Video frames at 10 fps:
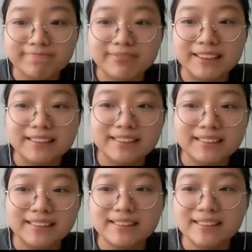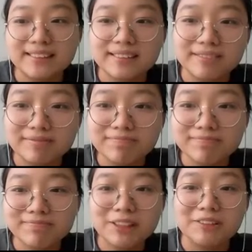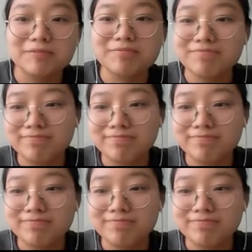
Good? Cool.